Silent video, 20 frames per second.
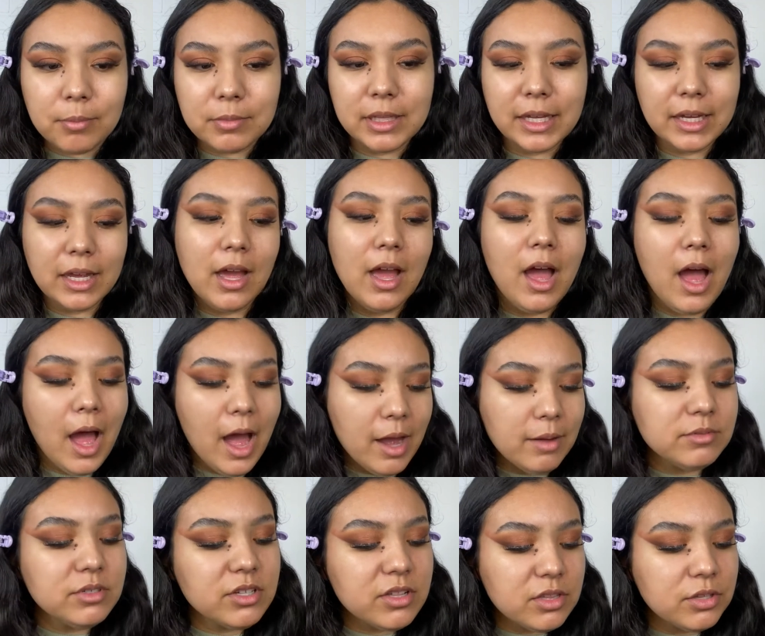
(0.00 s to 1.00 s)
Like,
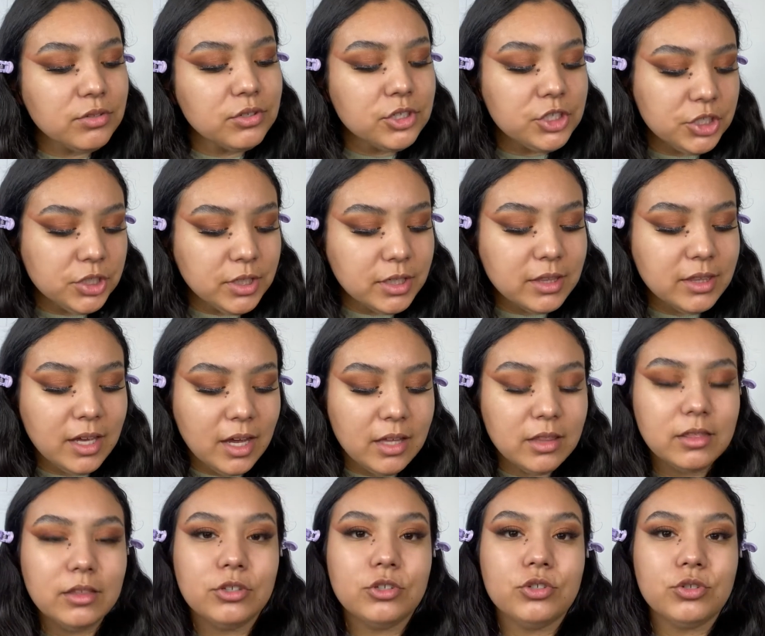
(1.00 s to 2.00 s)
I'm just still shook
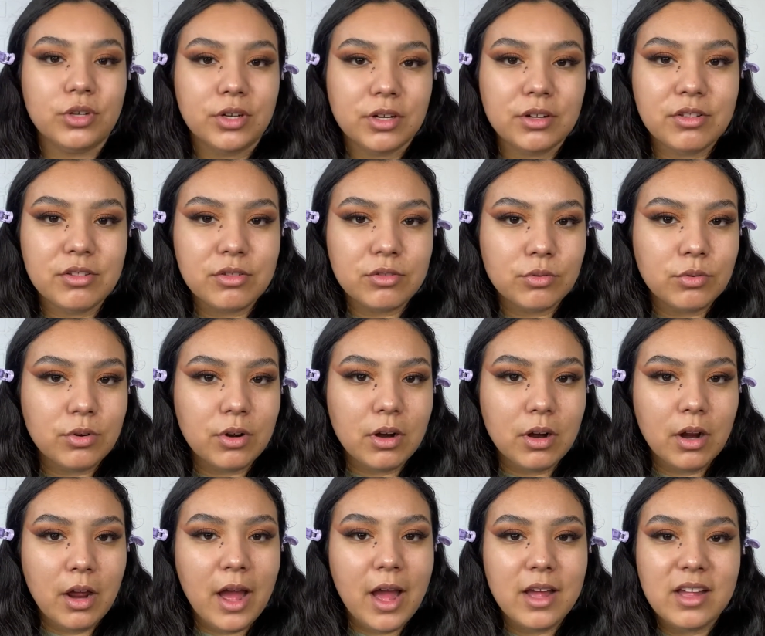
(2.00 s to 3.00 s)
that the drugstore
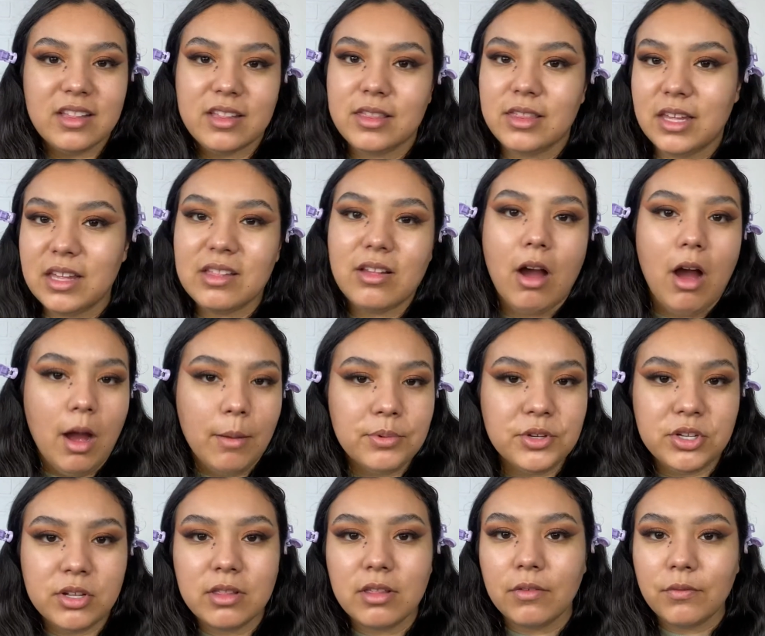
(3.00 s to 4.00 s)
has these
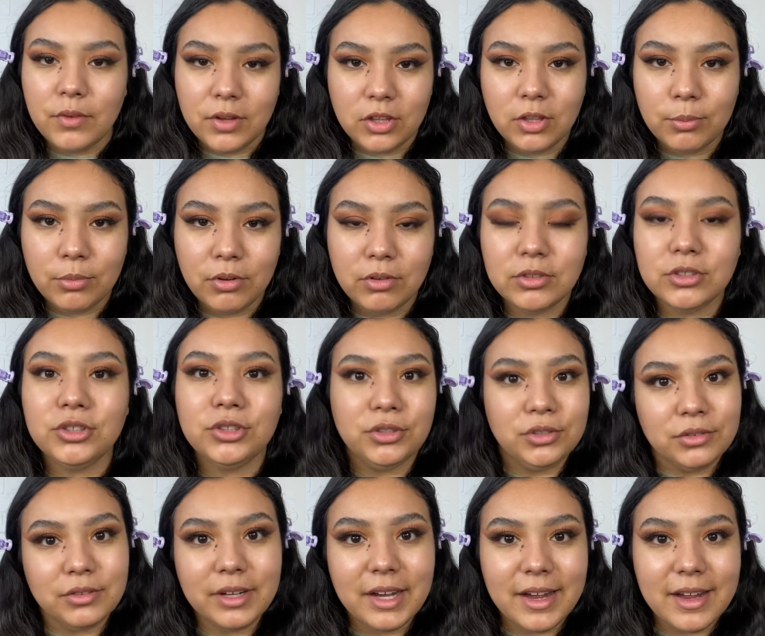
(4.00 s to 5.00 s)
options available to
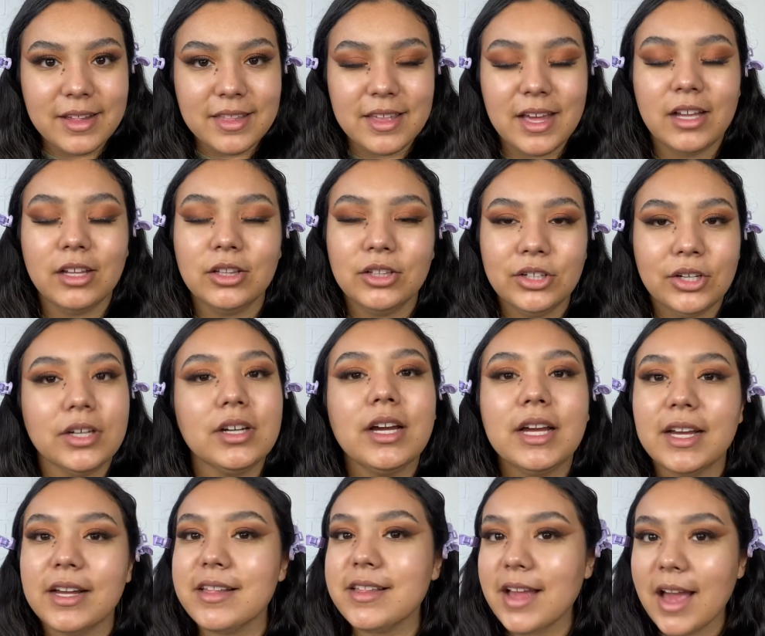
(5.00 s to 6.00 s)
you guys that look
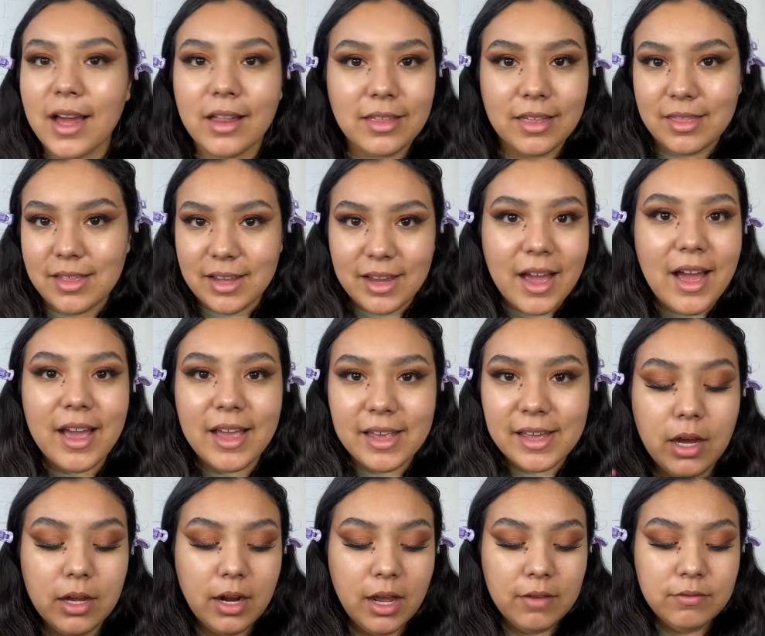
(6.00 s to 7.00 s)
exactly like
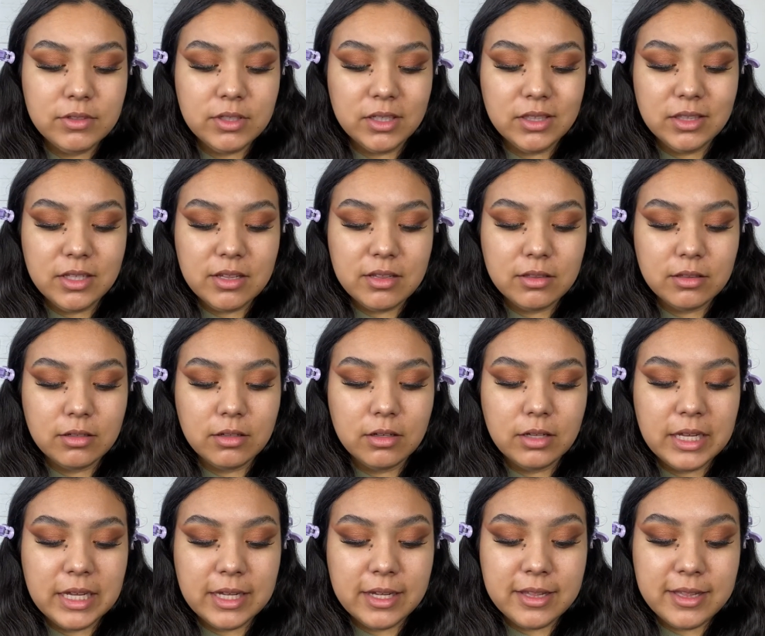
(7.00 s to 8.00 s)
high-end. I've done this
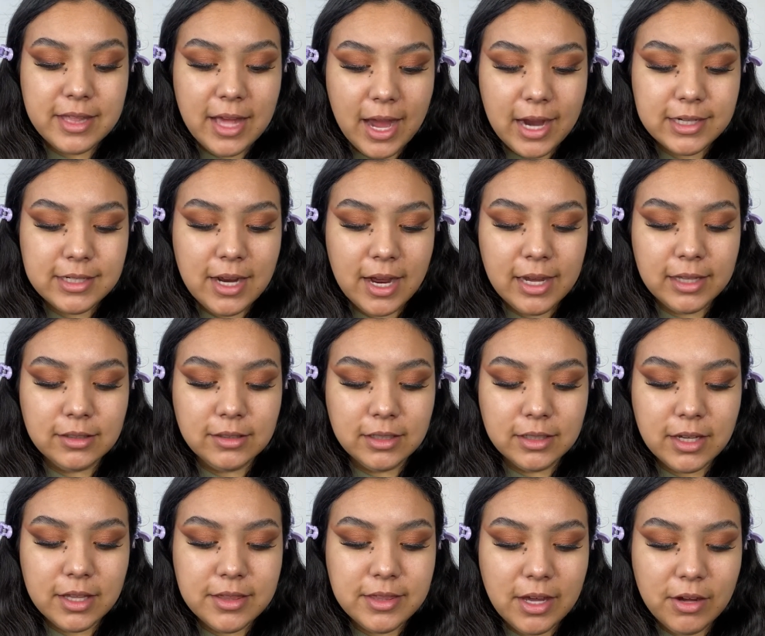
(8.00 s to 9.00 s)
exact eye look
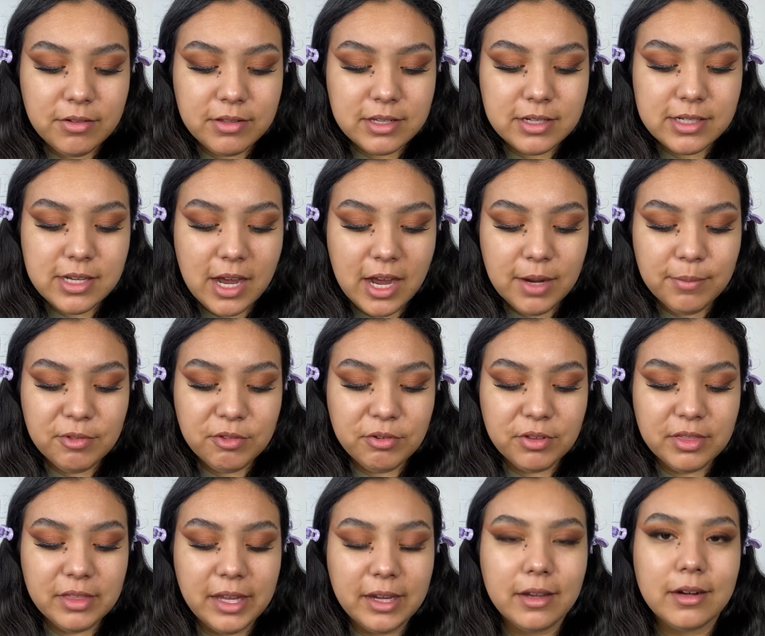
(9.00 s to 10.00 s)
1,000 times
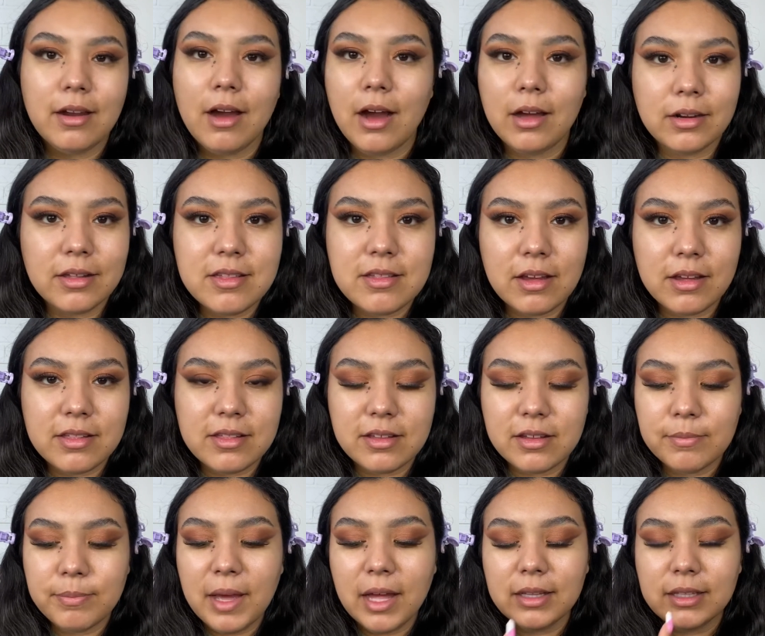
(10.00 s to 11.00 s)
with like an Anastasia
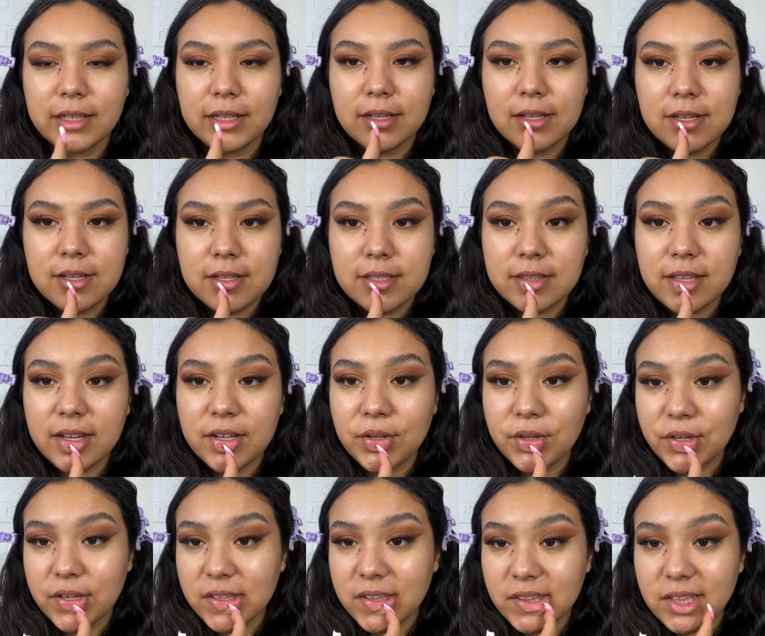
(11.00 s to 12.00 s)
palette that you
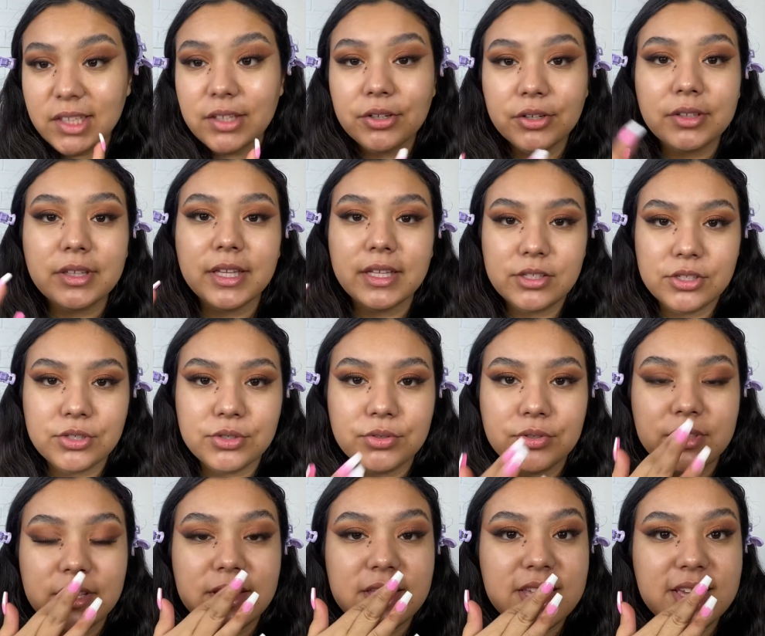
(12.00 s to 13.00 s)
can literally do
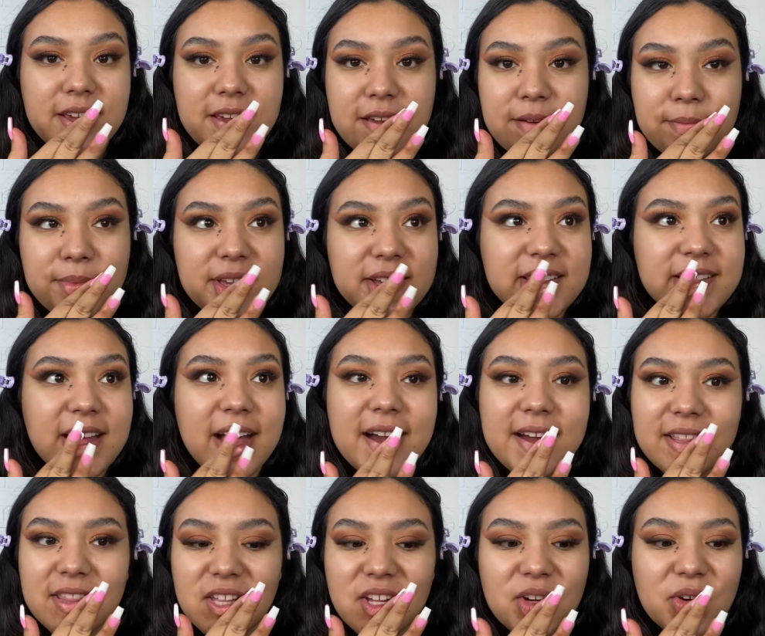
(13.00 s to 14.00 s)
the same
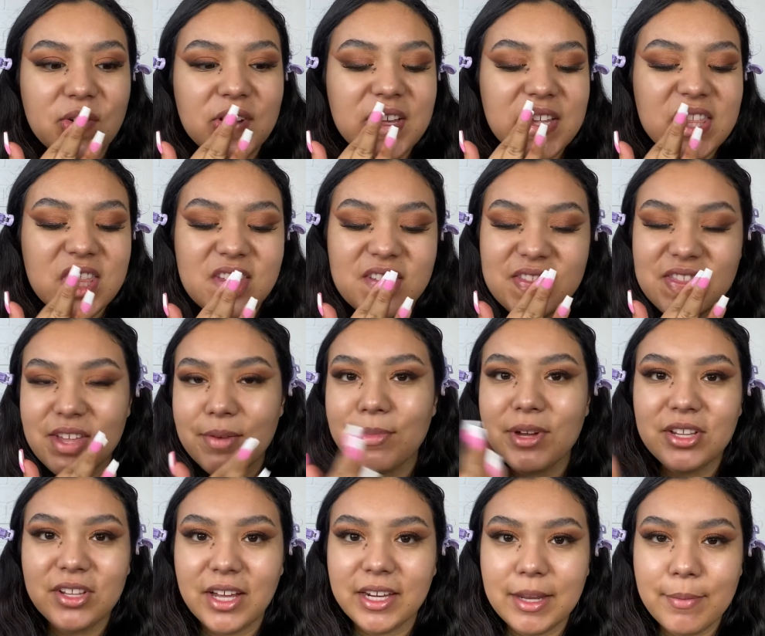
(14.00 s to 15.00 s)
exact look with the
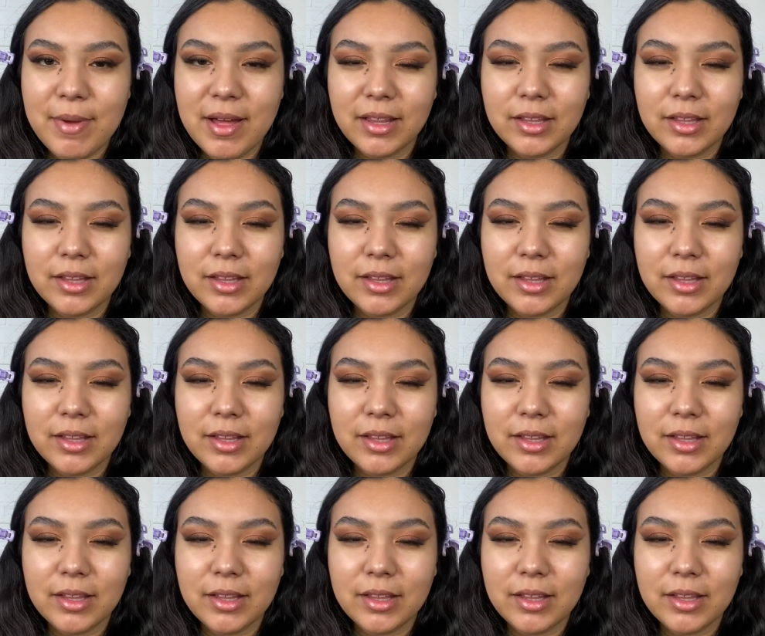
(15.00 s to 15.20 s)
Milani palette.